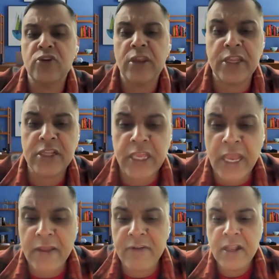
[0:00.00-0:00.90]
So another thing,
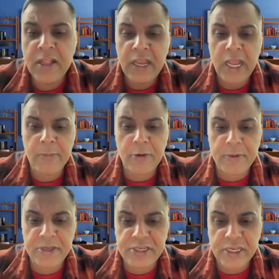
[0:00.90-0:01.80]
I'll
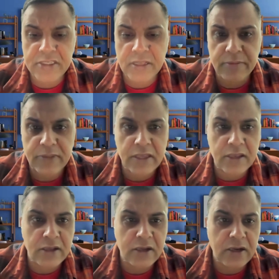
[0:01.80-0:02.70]
probably share
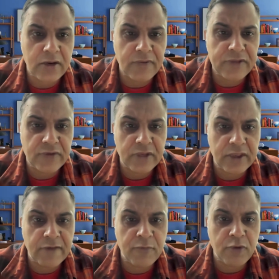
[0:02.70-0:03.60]
something which will
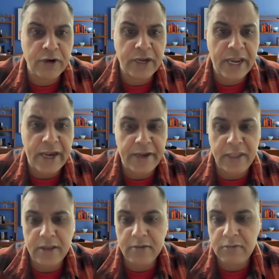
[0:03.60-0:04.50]
give more
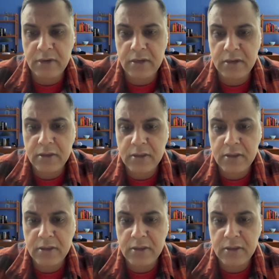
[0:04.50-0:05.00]
clarity, right?